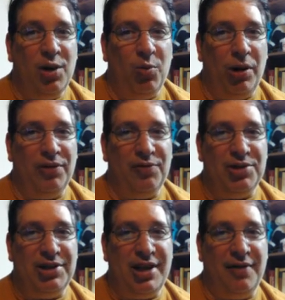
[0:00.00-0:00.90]
wonderful
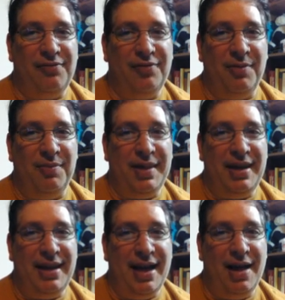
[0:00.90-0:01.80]
stuff from
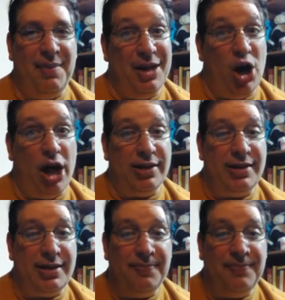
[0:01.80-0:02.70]
the
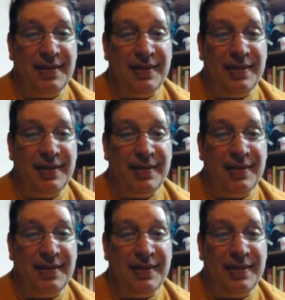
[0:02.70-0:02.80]
mid-aughts,